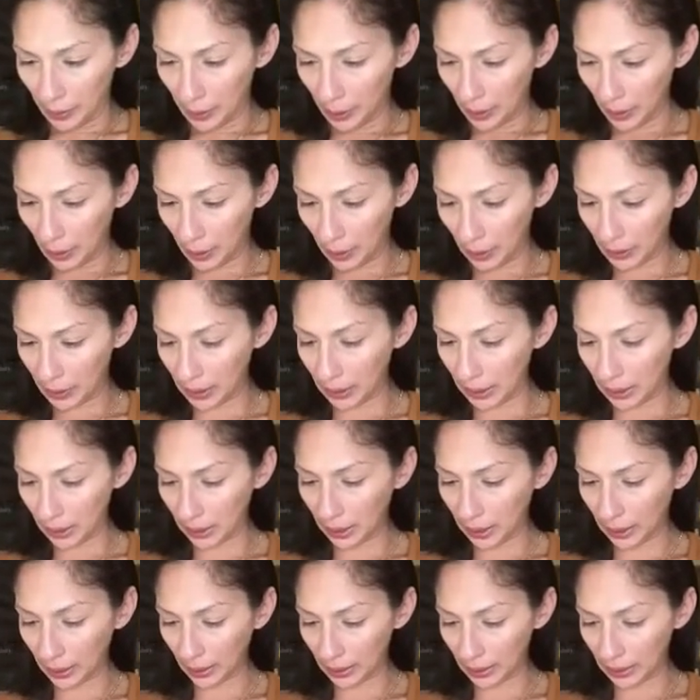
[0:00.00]
See, here
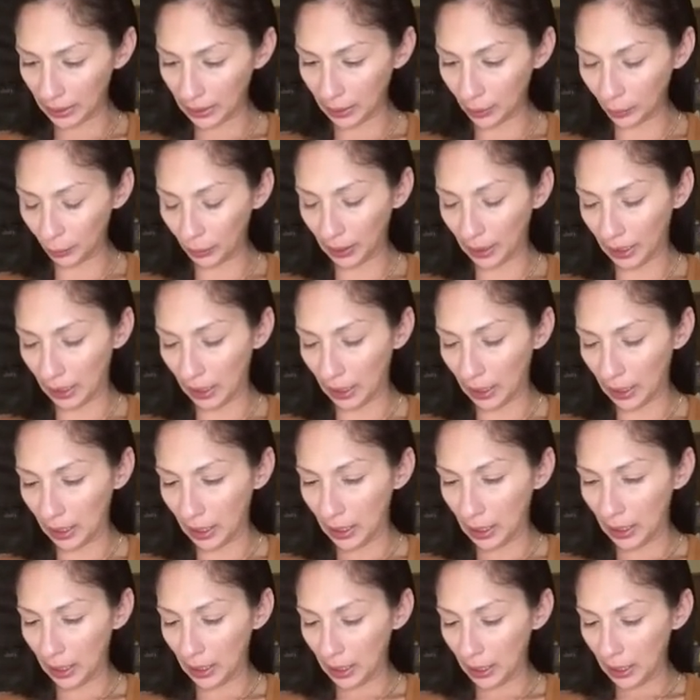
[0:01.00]
I see someone
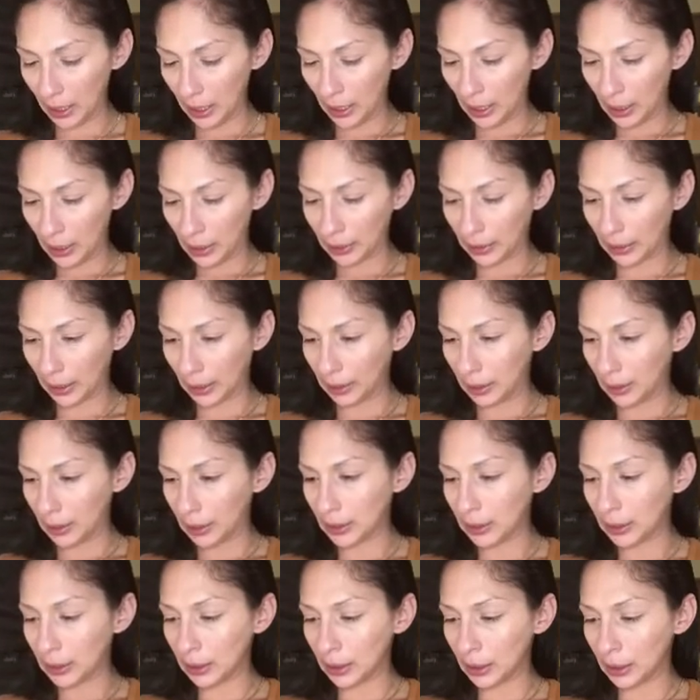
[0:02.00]
that needs
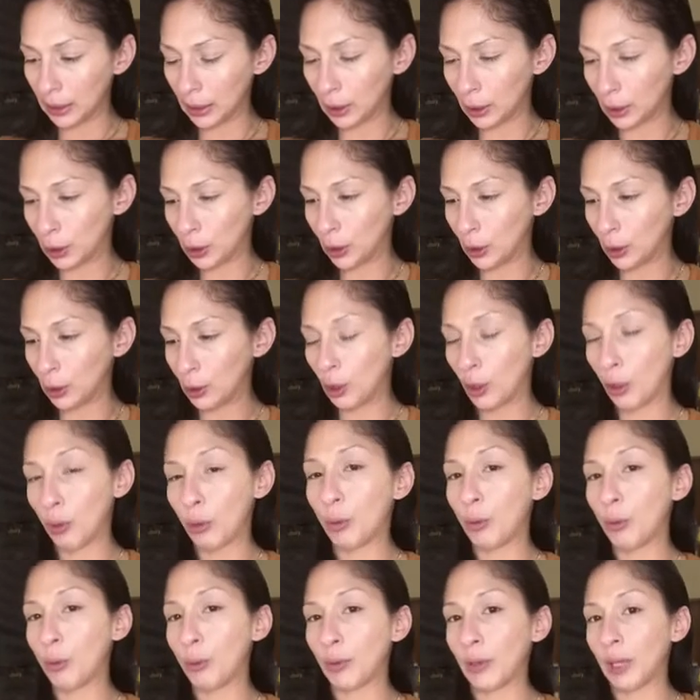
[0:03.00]
to know who
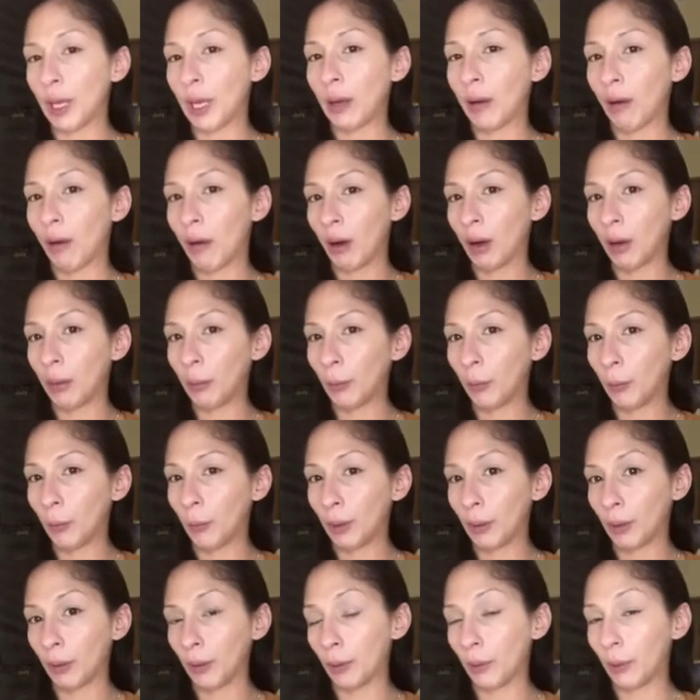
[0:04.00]
they are more,
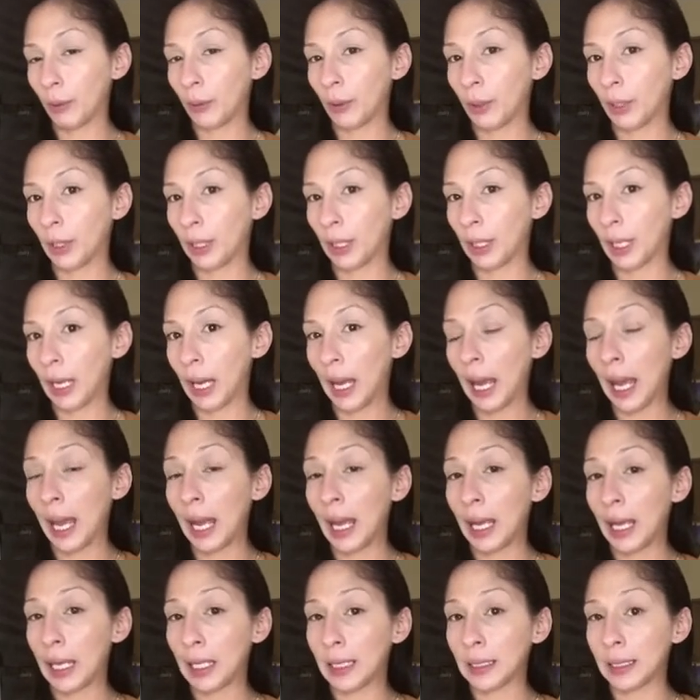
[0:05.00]
or
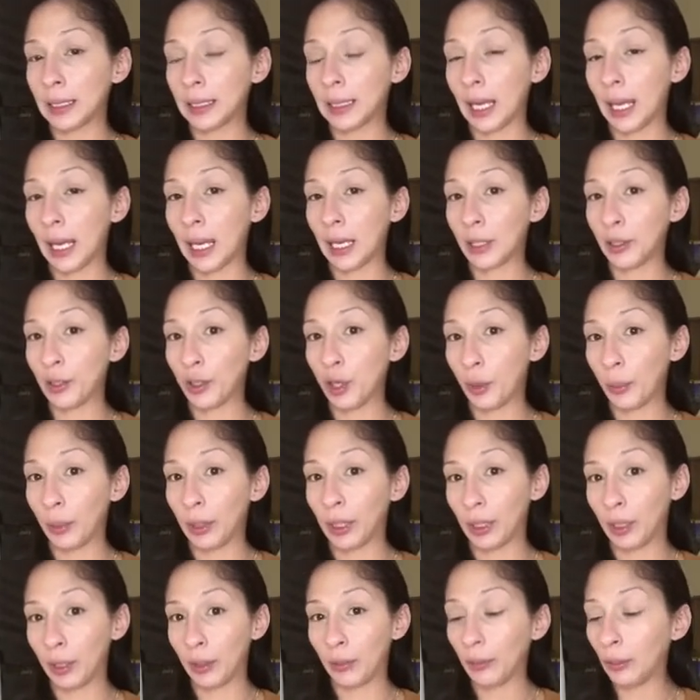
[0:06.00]
has that knowing
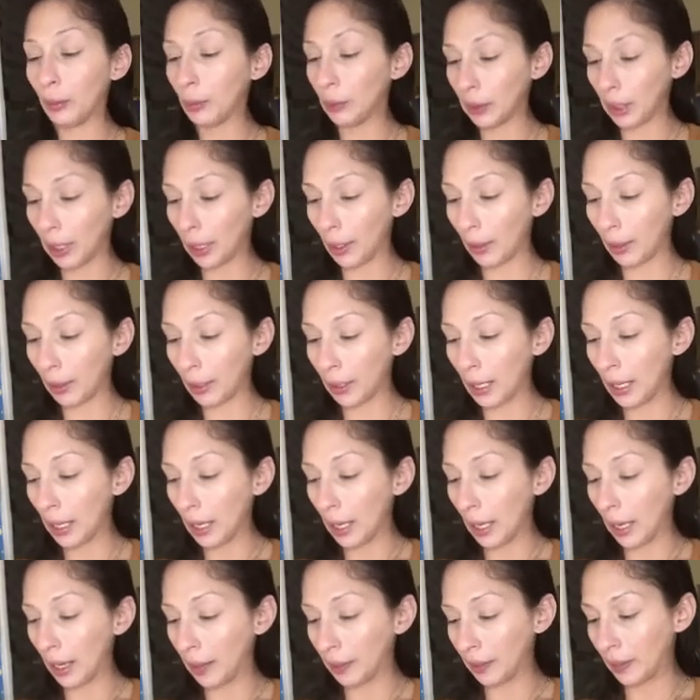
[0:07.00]
of who they are,
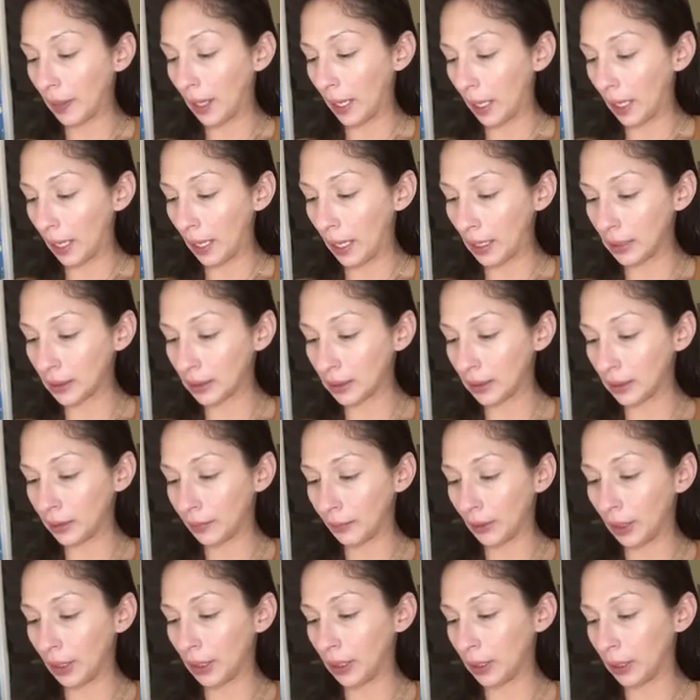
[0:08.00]
and that has the
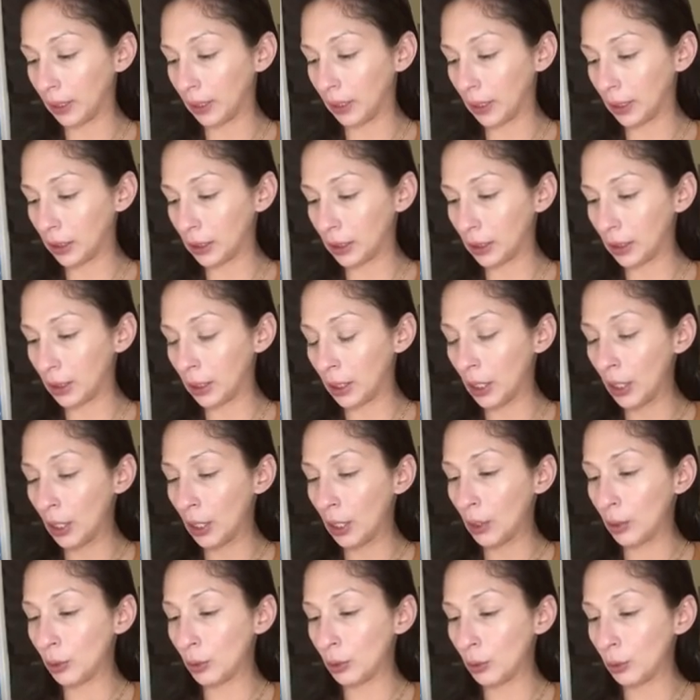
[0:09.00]
divine connection
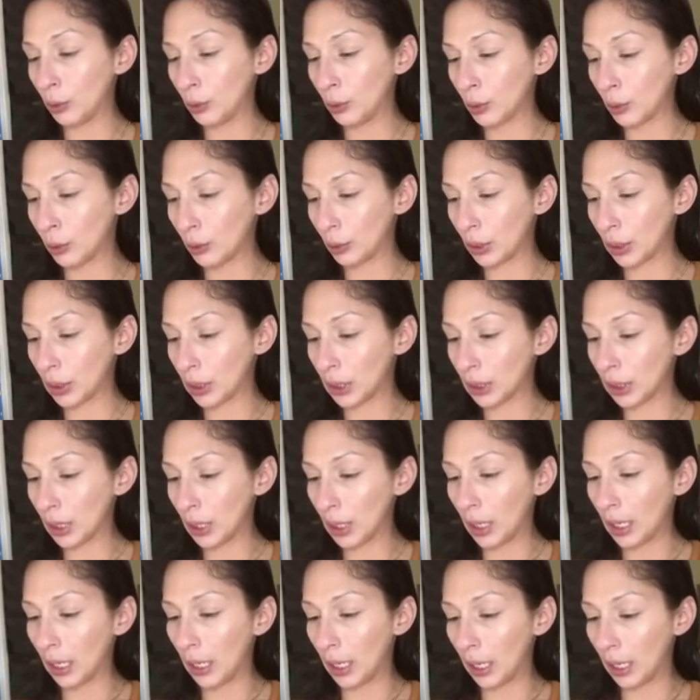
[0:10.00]
to source
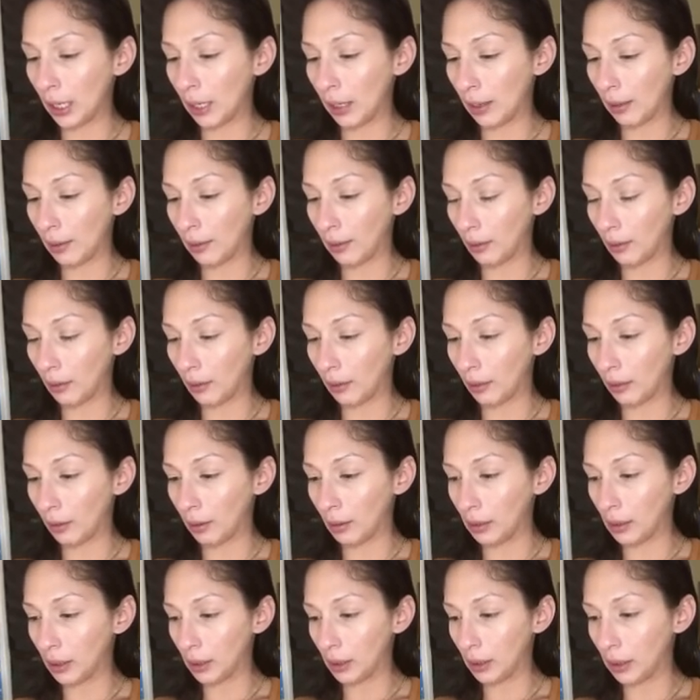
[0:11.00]
and
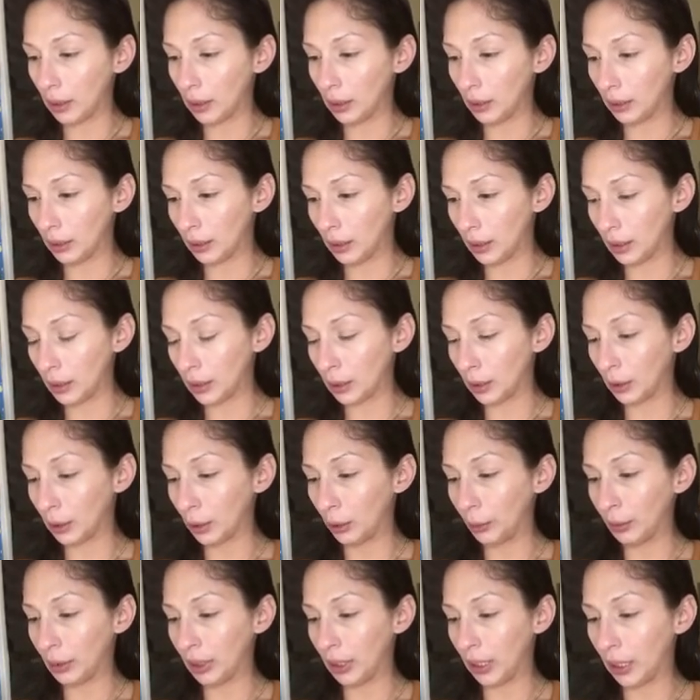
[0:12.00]
is
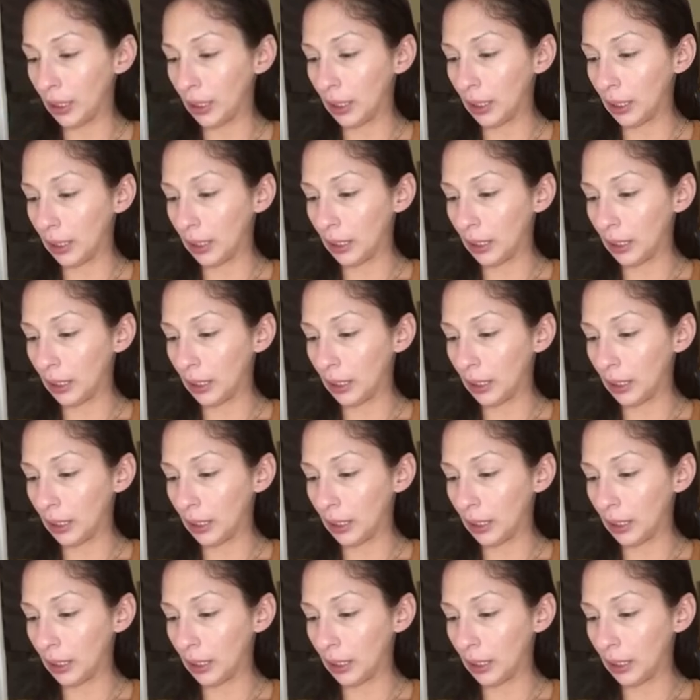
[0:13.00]
illuminated,